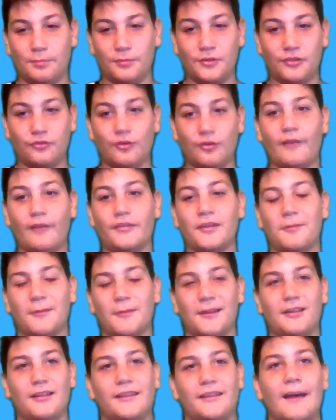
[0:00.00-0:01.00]
to drive
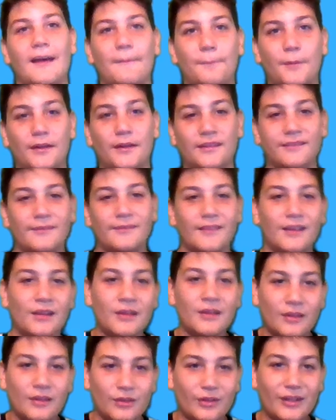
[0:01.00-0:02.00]
something like that, but
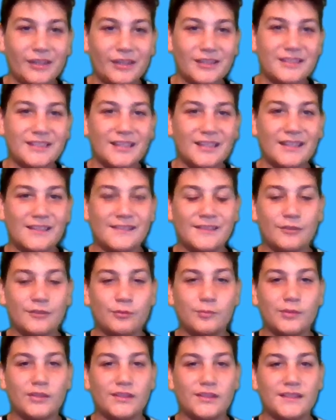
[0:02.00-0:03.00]
like you said, it's
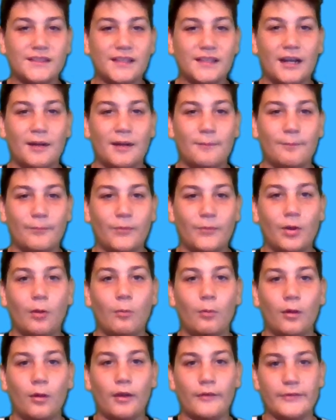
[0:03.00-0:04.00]
almost um,
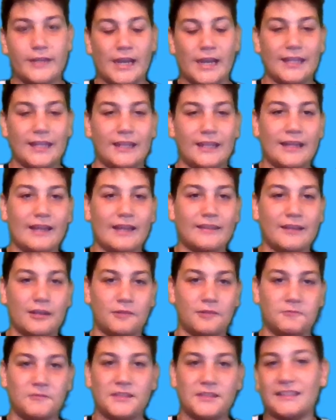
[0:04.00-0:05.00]
not worth taking out
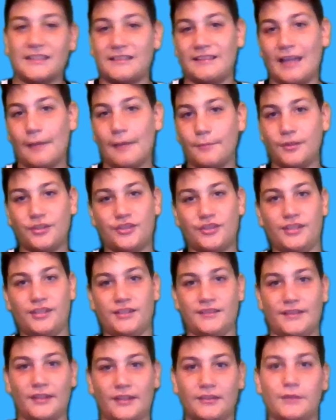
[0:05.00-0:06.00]
there and risk
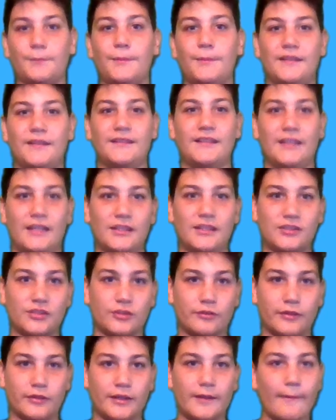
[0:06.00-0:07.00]
damaging such a piece of
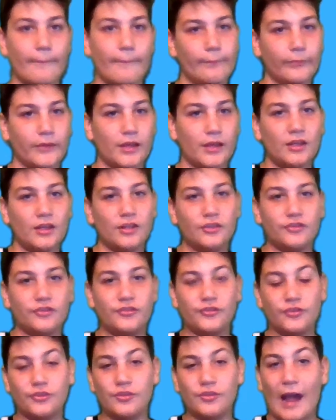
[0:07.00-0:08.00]
history
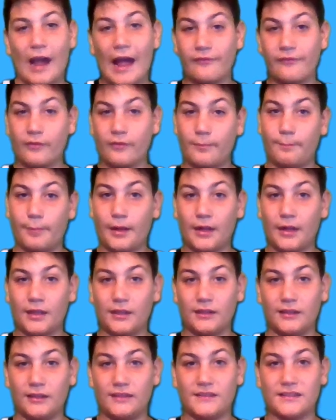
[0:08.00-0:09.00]
do you have a
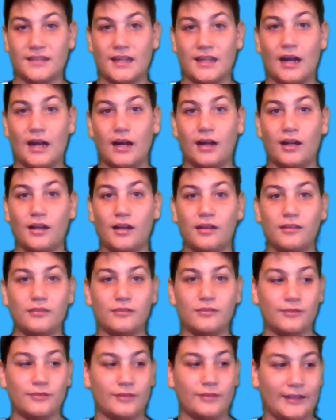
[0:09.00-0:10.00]
bucket list car?
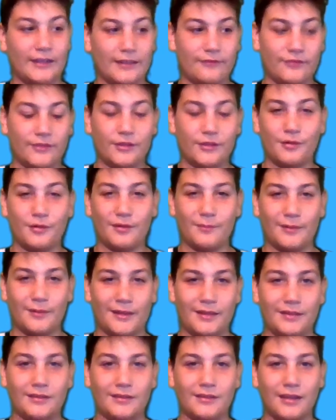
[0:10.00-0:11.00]
Like, if you know what I
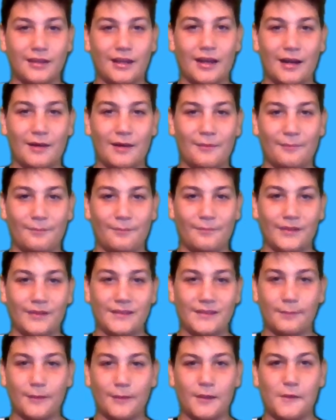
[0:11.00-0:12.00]
mean, um,
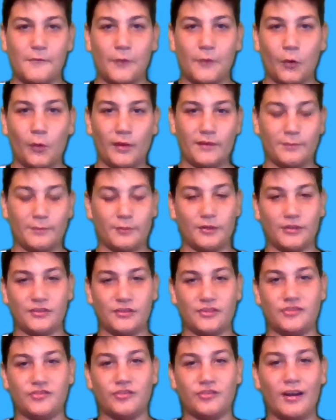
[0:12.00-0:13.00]
something you've always wanted
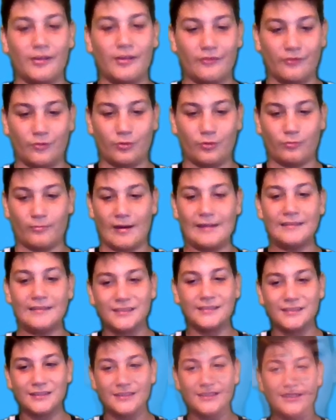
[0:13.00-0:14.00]
to drive or
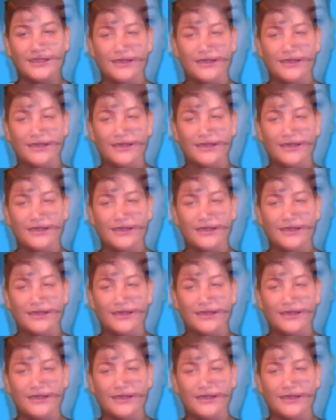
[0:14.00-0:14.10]
race?